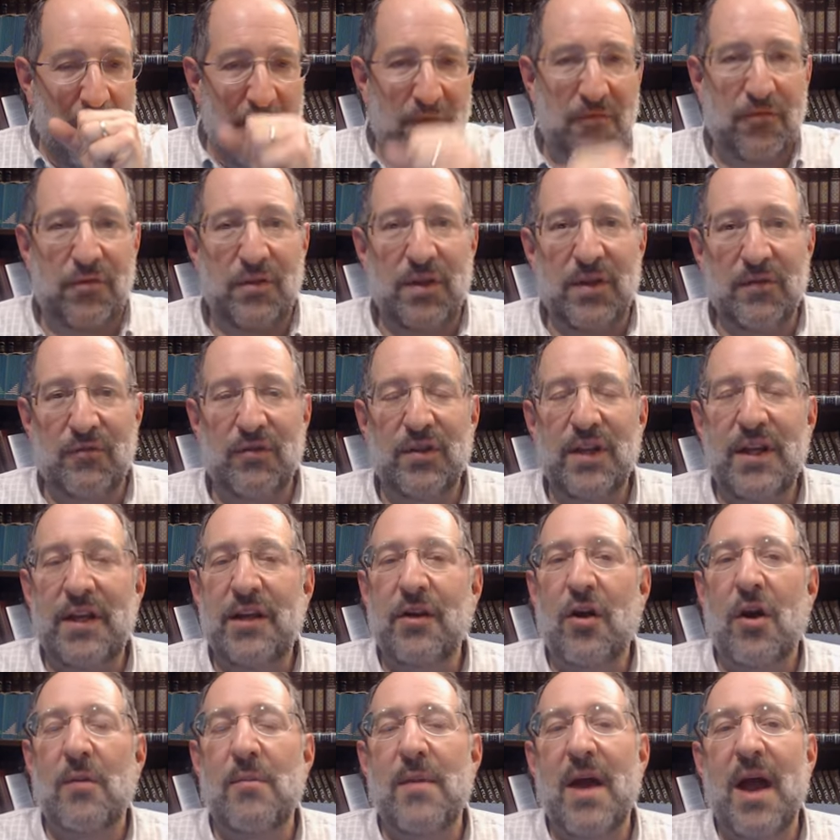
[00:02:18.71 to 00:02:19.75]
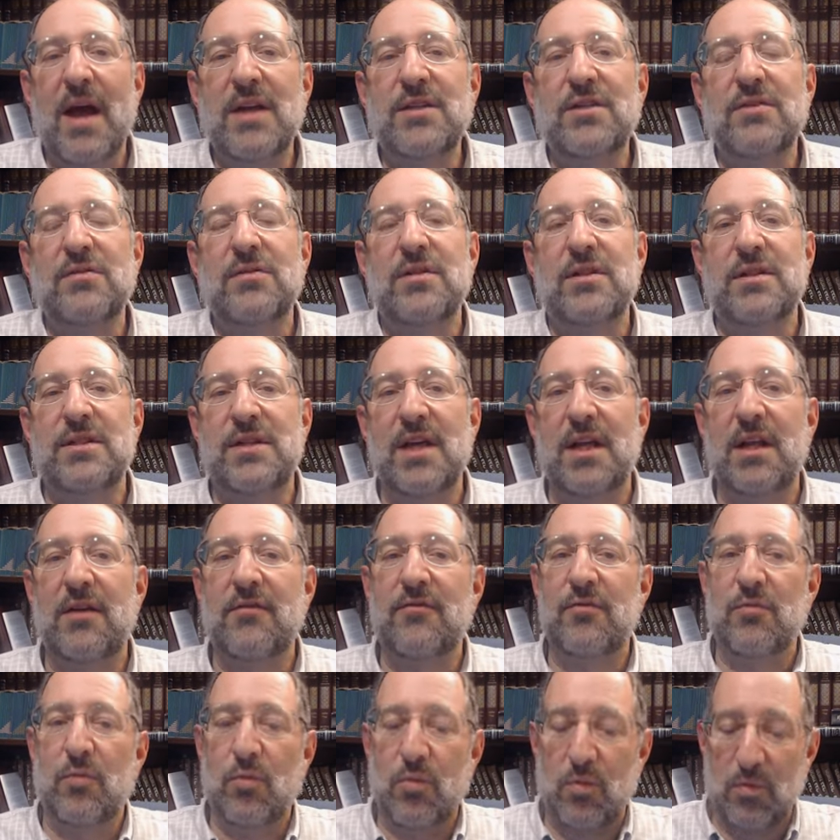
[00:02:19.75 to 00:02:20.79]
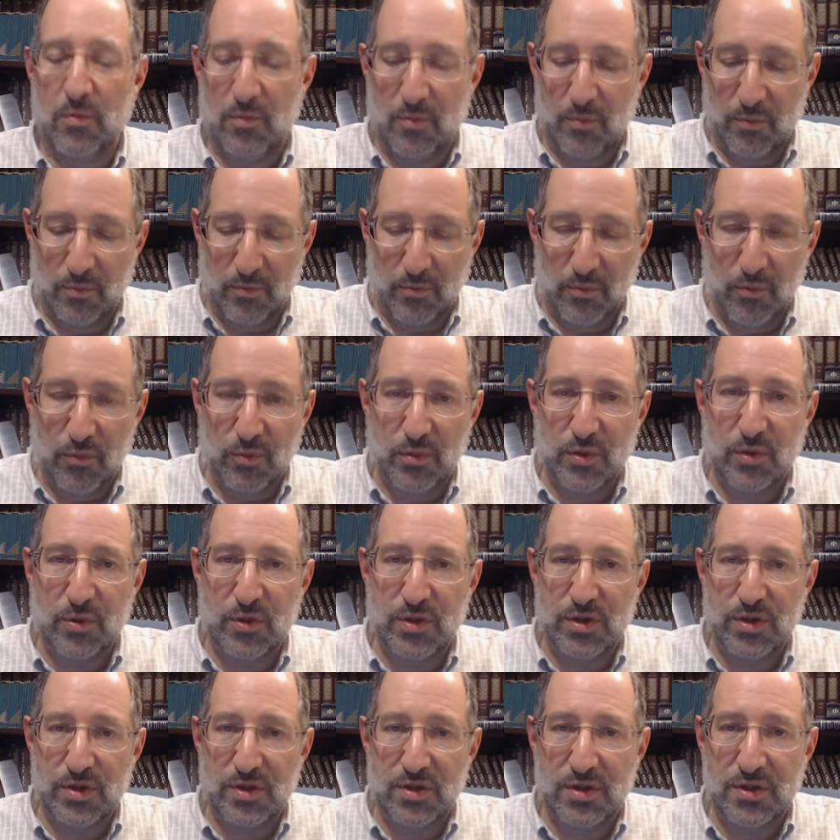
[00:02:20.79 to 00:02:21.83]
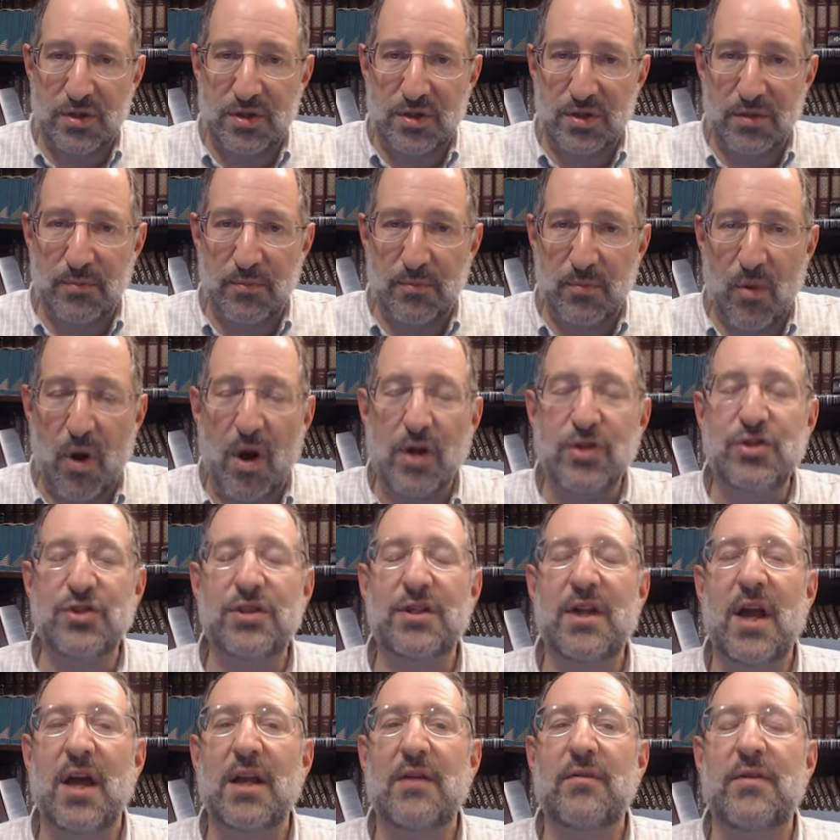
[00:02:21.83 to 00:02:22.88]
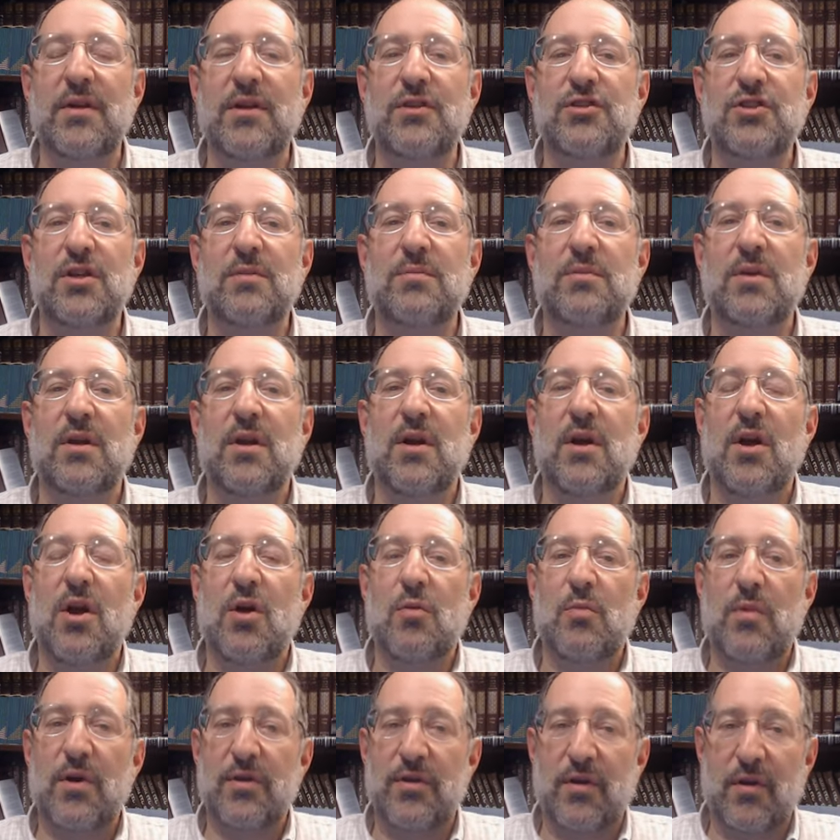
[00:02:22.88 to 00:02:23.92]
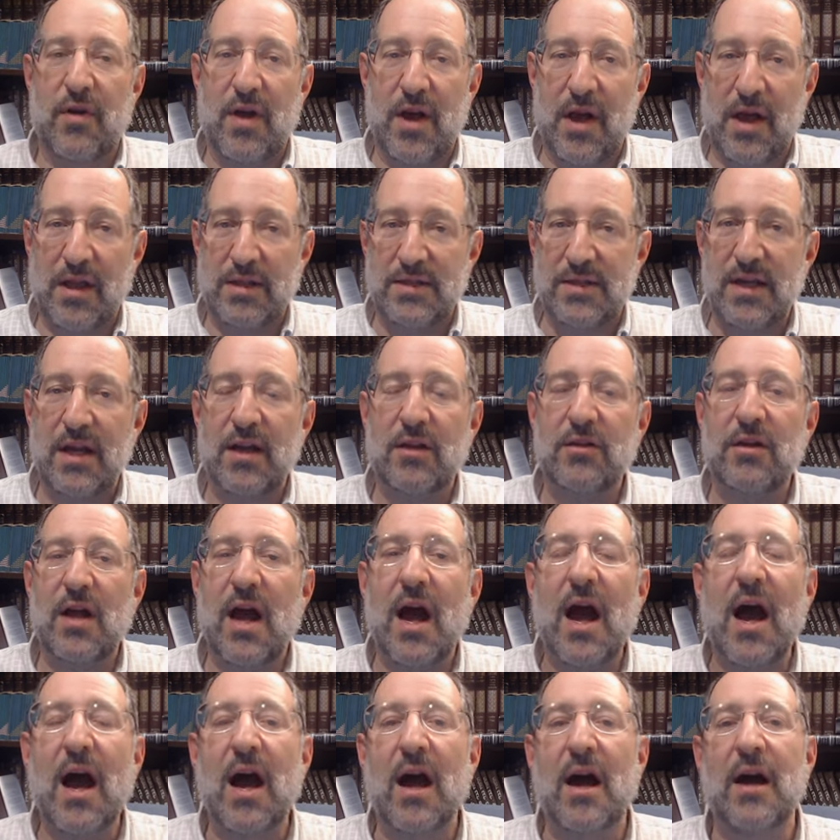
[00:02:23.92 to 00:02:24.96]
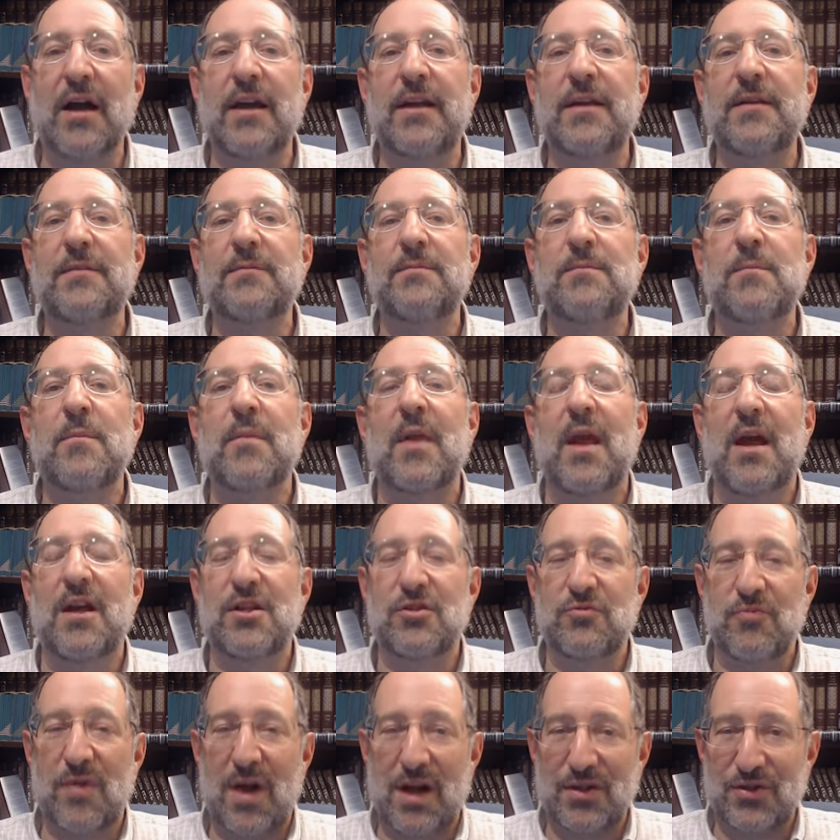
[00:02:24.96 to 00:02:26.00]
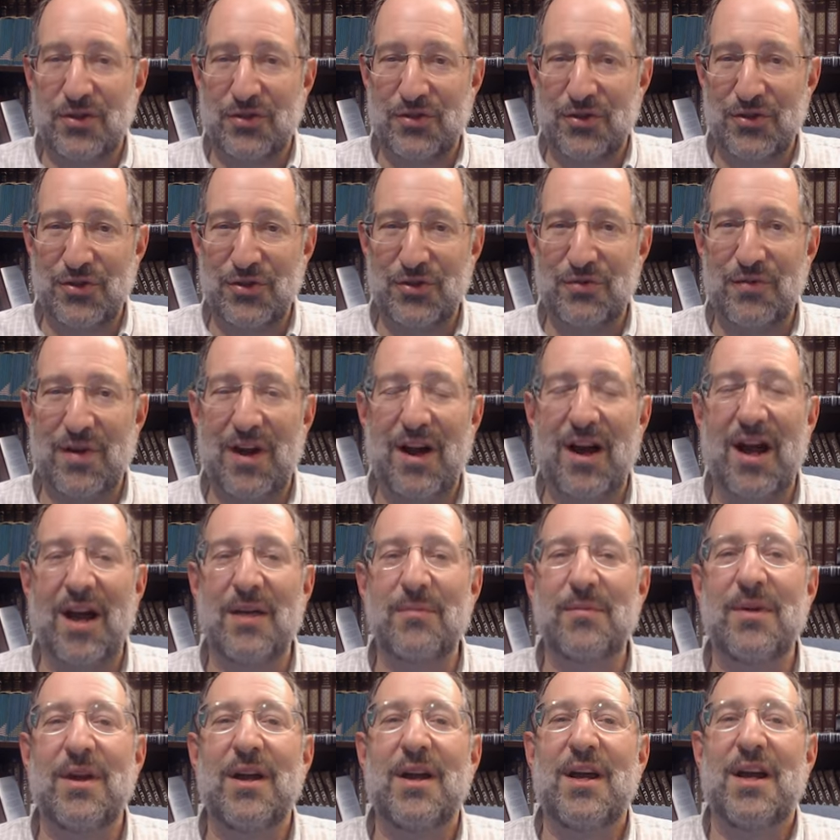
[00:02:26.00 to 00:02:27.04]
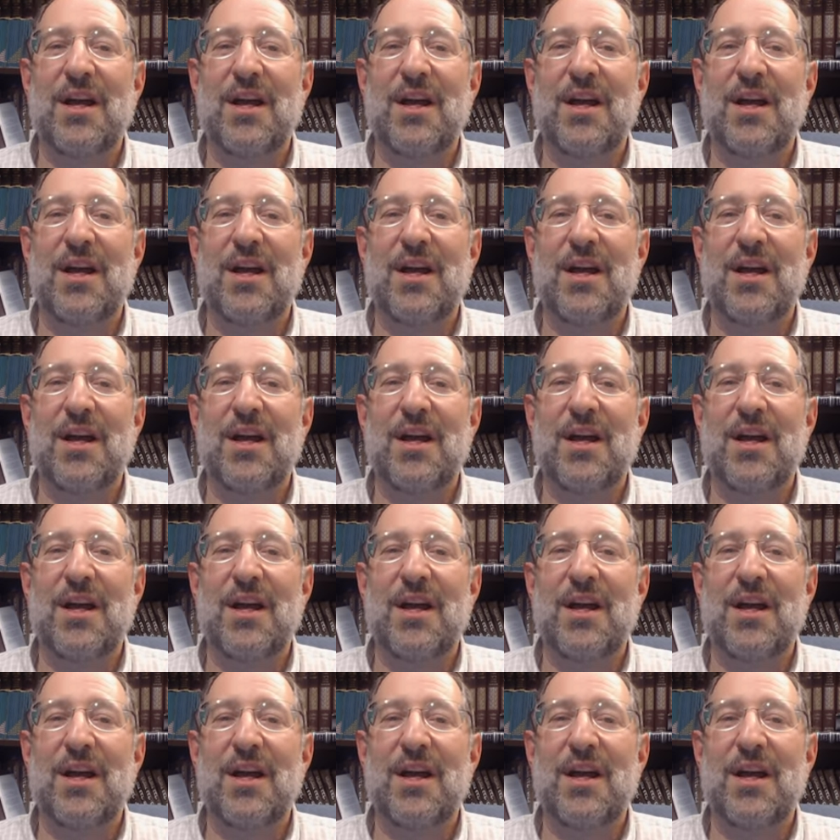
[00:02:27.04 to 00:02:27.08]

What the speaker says: fleeing our masters. Instead of marching out of Egypt with our heads held high, as Rashi described,